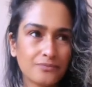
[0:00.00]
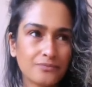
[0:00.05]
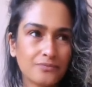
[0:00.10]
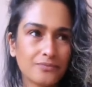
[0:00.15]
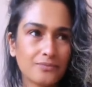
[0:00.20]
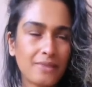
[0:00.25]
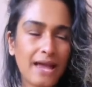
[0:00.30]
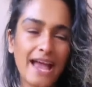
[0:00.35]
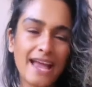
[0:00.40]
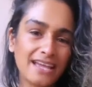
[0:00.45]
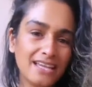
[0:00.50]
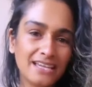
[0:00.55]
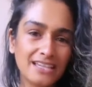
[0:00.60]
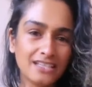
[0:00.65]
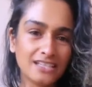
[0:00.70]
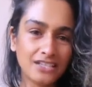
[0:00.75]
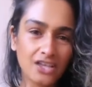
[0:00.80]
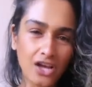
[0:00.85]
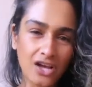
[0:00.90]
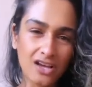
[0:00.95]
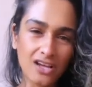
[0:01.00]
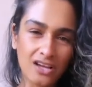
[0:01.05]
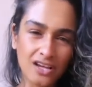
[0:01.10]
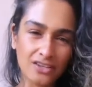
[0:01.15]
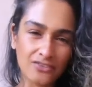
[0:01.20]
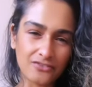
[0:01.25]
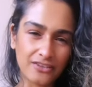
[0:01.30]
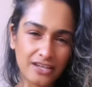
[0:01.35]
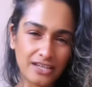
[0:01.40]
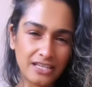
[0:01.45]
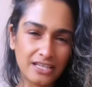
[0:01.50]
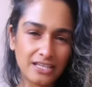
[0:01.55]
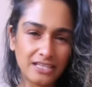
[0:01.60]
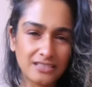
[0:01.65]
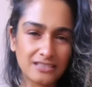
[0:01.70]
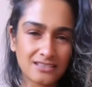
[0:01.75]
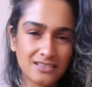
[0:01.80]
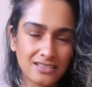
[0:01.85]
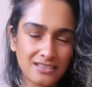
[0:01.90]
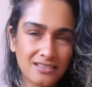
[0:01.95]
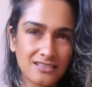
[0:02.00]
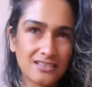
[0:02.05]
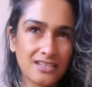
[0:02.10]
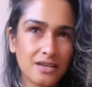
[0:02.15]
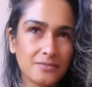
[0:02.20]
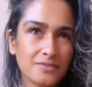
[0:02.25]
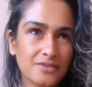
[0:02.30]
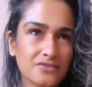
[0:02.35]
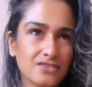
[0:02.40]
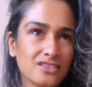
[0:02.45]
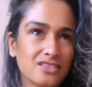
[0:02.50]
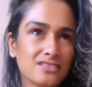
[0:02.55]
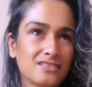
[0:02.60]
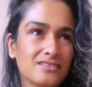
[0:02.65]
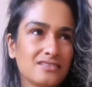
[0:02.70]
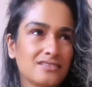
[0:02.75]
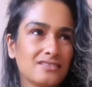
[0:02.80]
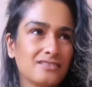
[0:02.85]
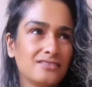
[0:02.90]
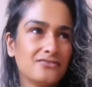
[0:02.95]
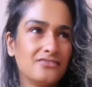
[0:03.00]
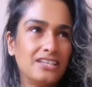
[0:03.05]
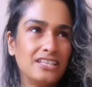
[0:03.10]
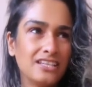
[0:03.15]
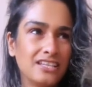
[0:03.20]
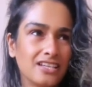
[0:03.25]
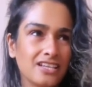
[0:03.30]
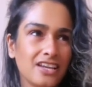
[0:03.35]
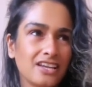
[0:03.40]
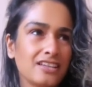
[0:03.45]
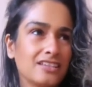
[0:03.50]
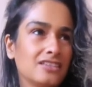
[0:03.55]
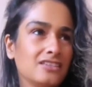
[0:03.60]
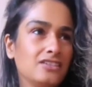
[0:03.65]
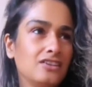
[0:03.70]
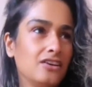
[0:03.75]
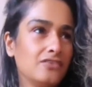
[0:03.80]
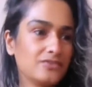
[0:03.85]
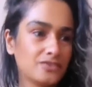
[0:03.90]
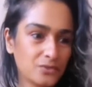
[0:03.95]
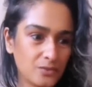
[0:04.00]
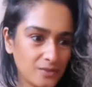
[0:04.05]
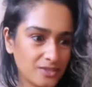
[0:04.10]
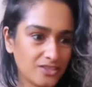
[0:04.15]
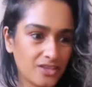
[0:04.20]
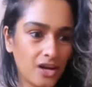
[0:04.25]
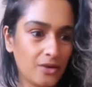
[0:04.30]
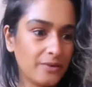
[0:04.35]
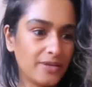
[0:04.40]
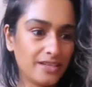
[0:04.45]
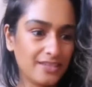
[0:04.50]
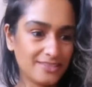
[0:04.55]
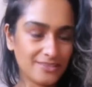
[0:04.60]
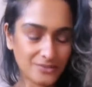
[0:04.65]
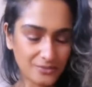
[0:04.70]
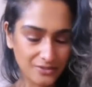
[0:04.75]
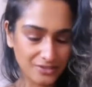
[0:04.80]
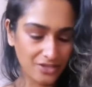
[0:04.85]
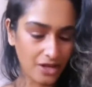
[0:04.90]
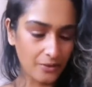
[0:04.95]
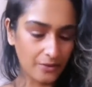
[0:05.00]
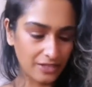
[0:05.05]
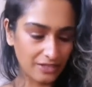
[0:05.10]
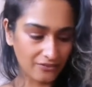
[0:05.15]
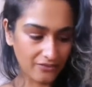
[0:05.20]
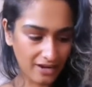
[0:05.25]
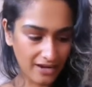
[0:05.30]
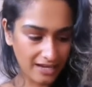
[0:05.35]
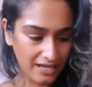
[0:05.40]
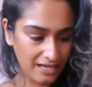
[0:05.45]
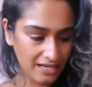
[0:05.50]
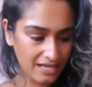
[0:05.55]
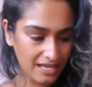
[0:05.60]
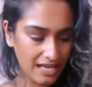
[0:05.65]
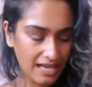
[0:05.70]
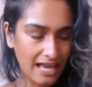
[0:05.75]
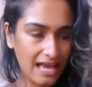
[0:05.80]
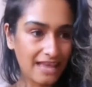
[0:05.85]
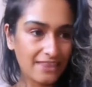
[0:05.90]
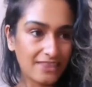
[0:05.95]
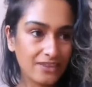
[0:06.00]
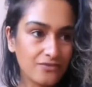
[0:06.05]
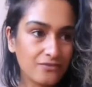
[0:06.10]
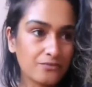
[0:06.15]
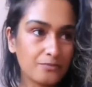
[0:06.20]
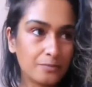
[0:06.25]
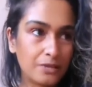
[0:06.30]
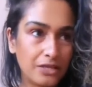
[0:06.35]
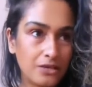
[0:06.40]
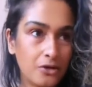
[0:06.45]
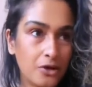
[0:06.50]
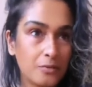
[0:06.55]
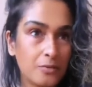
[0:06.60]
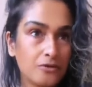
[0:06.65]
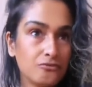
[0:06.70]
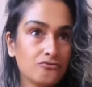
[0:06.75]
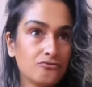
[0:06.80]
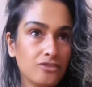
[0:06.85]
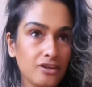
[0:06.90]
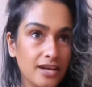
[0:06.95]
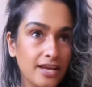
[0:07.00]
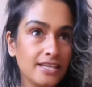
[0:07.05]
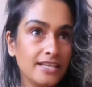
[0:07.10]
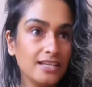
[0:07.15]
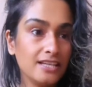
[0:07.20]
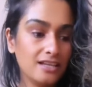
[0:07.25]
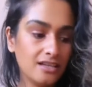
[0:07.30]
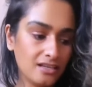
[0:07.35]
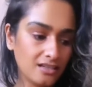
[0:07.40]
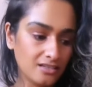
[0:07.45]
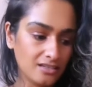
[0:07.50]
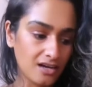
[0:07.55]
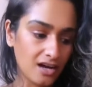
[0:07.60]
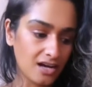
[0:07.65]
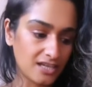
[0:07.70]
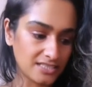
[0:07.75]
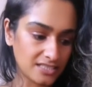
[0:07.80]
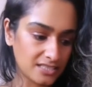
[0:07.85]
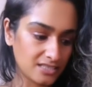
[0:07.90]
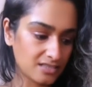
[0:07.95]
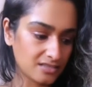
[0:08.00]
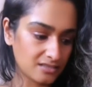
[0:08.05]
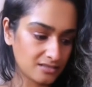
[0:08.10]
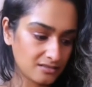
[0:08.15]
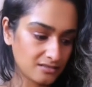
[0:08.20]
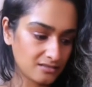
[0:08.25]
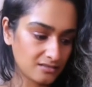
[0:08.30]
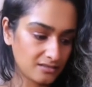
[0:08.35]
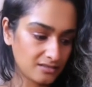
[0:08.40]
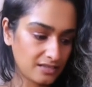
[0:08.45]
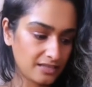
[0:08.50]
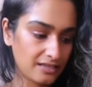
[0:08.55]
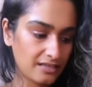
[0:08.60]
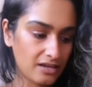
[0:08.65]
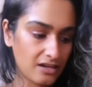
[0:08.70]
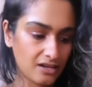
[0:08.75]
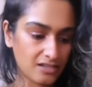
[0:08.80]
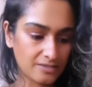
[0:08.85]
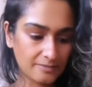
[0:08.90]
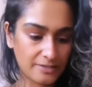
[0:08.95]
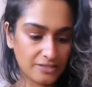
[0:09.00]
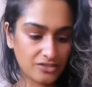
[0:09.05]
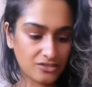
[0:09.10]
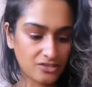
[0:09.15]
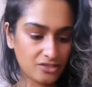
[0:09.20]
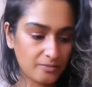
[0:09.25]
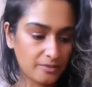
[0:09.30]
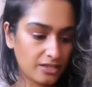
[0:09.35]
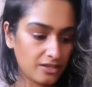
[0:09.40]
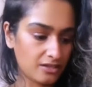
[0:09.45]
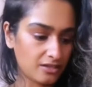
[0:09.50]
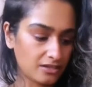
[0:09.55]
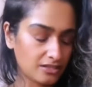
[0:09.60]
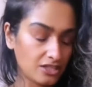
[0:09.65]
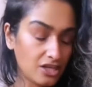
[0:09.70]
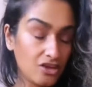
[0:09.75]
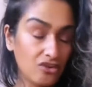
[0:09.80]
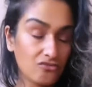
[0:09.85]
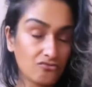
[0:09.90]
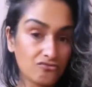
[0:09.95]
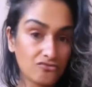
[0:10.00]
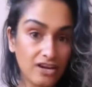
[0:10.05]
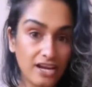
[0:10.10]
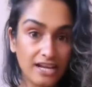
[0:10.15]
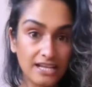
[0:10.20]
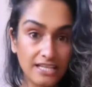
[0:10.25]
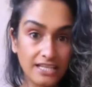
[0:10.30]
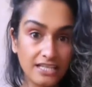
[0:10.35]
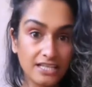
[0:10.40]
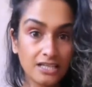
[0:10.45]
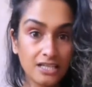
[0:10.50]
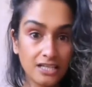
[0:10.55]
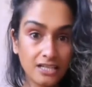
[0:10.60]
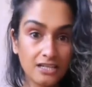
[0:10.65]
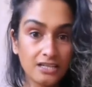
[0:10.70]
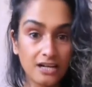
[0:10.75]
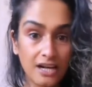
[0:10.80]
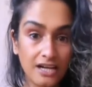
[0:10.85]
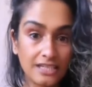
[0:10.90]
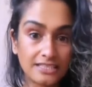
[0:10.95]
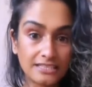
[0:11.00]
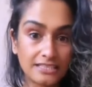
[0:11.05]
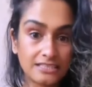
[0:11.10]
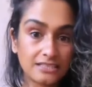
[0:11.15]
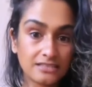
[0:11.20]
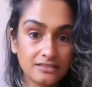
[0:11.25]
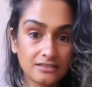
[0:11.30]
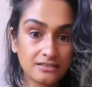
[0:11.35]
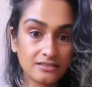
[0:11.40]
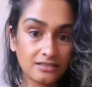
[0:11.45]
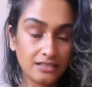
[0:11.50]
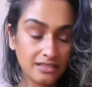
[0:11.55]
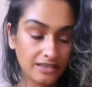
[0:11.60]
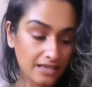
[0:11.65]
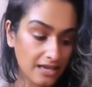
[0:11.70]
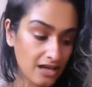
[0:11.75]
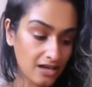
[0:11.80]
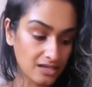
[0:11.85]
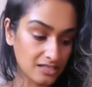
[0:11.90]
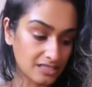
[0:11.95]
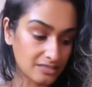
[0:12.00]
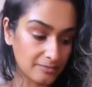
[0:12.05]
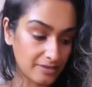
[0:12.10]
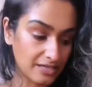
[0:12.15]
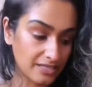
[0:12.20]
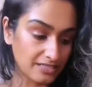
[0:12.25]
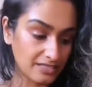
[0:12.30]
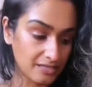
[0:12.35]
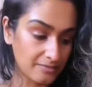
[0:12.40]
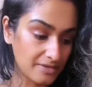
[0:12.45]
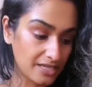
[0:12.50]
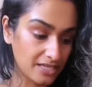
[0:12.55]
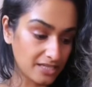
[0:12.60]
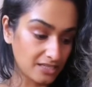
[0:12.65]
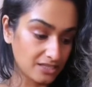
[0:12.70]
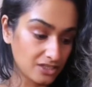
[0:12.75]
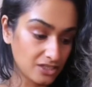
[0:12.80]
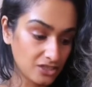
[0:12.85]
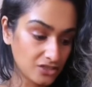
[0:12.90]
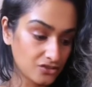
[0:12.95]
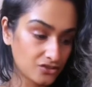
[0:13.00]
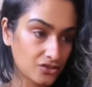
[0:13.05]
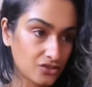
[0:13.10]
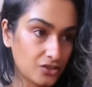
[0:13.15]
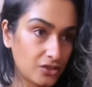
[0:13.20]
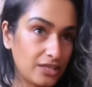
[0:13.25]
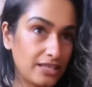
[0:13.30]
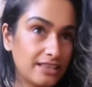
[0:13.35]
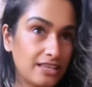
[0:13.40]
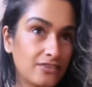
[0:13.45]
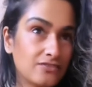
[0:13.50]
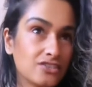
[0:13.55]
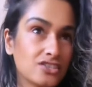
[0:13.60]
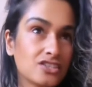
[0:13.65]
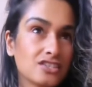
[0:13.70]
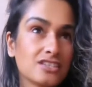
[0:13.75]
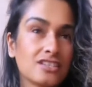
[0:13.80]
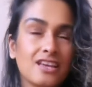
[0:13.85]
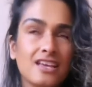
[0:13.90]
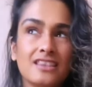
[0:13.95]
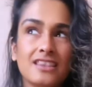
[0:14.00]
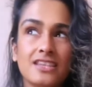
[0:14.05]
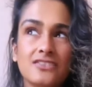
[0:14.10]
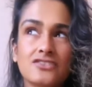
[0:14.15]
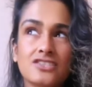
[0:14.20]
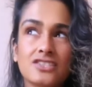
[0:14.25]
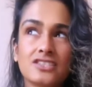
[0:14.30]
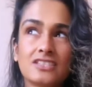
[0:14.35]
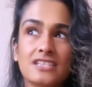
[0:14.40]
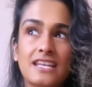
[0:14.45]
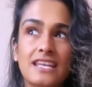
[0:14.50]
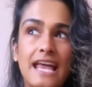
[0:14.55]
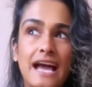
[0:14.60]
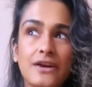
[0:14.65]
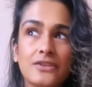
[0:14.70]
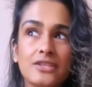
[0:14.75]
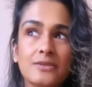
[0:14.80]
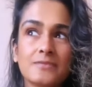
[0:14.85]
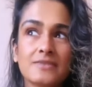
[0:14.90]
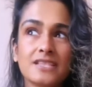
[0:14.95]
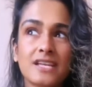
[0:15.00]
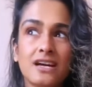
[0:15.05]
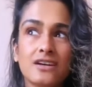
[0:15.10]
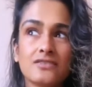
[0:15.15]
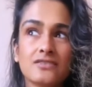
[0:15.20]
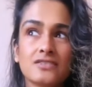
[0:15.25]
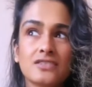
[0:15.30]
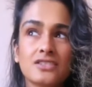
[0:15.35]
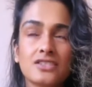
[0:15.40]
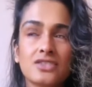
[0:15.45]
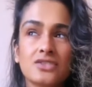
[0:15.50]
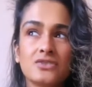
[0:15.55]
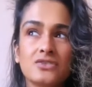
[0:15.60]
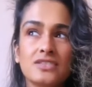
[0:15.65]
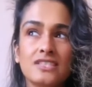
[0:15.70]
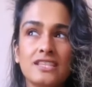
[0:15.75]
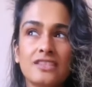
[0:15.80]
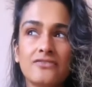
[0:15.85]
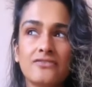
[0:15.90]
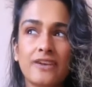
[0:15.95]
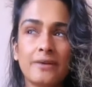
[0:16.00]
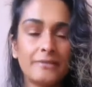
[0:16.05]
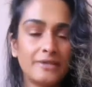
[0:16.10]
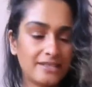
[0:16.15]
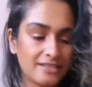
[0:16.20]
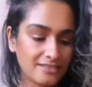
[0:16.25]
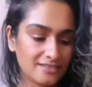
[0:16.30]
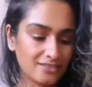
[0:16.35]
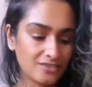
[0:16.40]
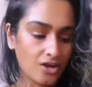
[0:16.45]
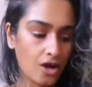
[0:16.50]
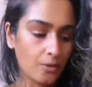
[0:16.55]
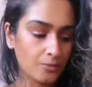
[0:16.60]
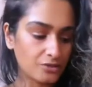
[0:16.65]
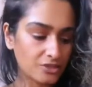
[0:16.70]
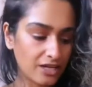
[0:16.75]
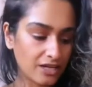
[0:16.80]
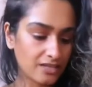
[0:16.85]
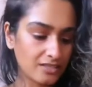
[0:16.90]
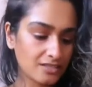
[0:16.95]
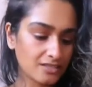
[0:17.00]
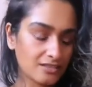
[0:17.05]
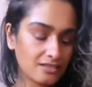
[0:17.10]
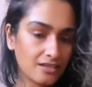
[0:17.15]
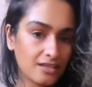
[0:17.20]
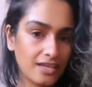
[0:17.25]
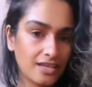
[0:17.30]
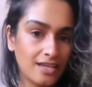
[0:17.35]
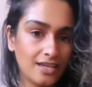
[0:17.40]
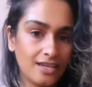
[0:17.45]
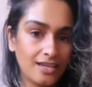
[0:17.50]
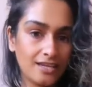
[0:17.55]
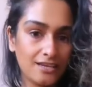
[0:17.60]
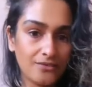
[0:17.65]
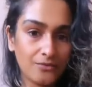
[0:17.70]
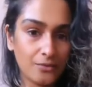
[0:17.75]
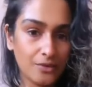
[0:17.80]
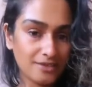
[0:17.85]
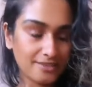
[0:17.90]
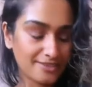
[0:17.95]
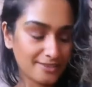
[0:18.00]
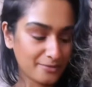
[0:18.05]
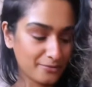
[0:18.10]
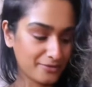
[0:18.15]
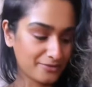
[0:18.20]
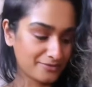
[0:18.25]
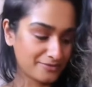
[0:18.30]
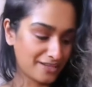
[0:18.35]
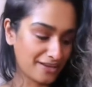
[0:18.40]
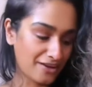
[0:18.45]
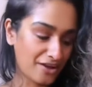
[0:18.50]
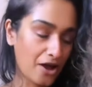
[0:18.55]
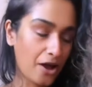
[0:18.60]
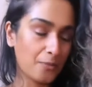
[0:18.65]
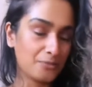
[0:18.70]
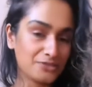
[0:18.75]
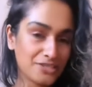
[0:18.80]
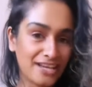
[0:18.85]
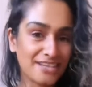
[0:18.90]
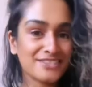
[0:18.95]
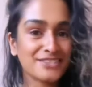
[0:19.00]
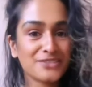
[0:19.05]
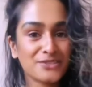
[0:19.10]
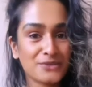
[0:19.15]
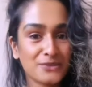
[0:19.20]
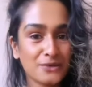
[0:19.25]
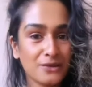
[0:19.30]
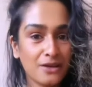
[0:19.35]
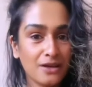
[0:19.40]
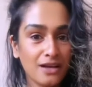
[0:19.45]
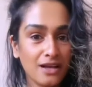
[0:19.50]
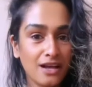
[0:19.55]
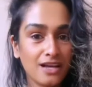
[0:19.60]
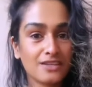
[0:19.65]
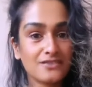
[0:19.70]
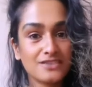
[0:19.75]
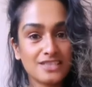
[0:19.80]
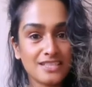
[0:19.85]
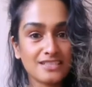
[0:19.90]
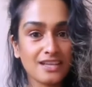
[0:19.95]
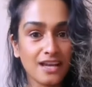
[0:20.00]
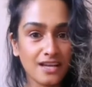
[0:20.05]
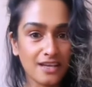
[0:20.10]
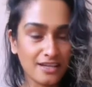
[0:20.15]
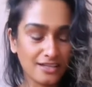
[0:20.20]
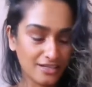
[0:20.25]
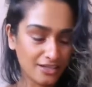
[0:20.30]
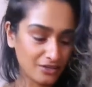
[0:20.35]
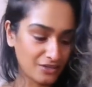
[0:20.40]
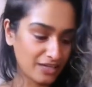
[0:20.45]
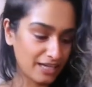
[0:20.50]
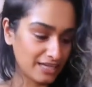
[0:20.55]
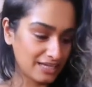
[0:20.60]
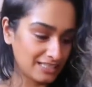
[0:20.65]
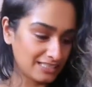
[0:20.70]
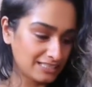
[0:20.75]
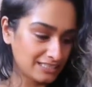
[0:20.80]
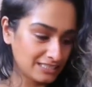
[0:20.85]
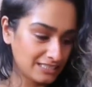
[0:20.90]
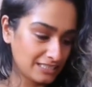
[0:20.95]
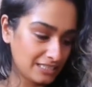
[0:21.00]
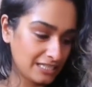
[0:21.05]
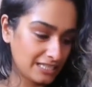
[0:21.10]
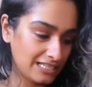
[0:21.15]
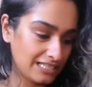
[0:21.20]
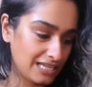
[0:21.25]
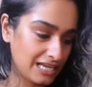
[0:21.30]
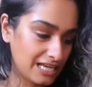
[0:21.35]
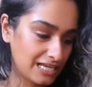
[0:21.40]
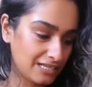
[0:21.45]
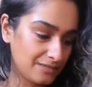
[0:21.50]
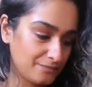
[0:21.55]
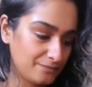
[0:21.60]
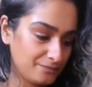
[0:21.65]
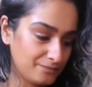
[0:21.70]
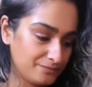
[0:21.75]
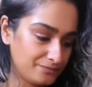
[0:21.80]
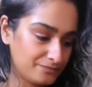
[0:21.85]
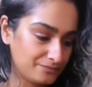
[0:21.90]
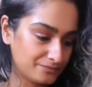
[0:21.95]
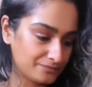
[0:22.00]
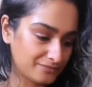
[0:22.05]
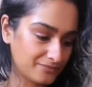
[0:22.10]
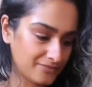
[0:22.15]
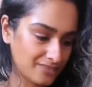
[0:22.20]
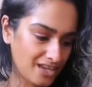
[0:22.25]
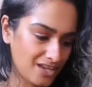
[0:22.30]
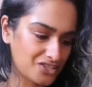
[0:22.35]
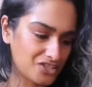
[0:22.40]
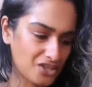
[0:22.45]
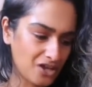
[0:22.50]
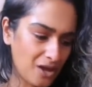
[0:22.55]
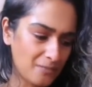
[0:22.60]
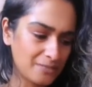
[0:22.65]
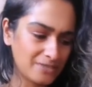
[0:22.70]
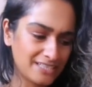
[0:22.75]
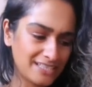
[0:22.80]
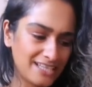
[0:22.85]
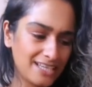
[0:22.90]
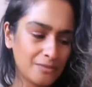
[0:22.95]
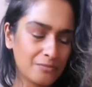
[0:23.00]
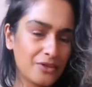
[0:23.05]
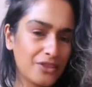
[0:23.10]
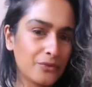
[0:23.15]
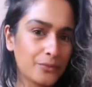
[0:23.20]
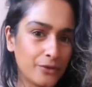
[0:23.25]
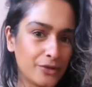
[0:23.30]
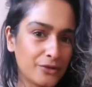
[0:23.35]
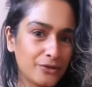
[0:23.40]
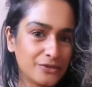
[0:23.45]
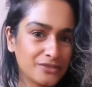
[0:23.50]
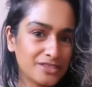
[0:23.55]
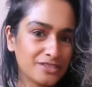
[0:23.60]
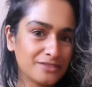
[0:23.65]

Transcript: pain and hurt, right, in terms of just feeling like love's always going, it's always going, right? And they've become really guarded in their heart space. Too many cards. Really guarded in their heart space. I mean, truly, they've just allowed themselves to see the feminine as an object. King of Wands at the bottom deck. Object to kind of desire. Okay. I'm seeing a mother wound.